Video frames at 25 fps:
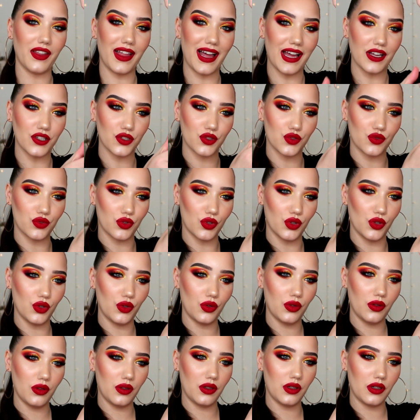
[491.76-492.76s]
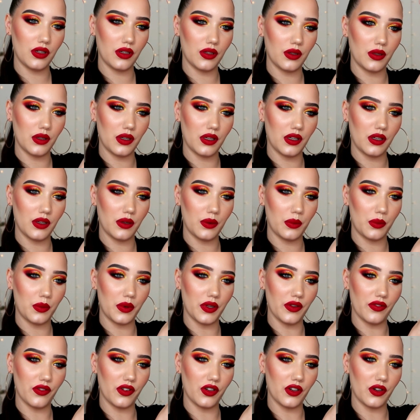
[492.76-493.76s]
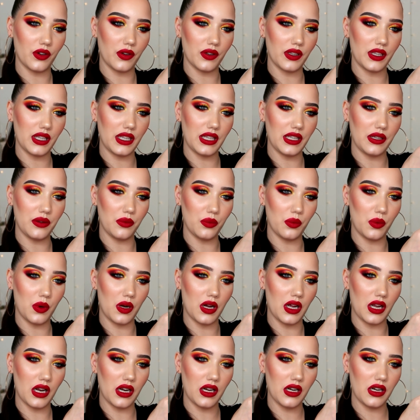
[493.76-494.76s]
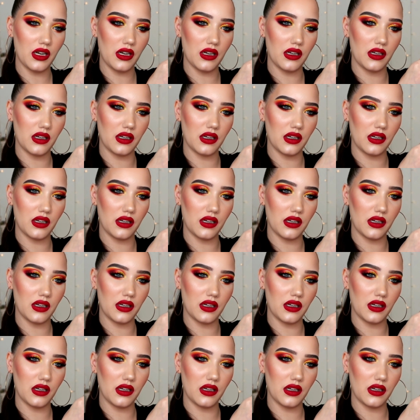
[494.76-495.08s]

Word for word: last row. We've got E1,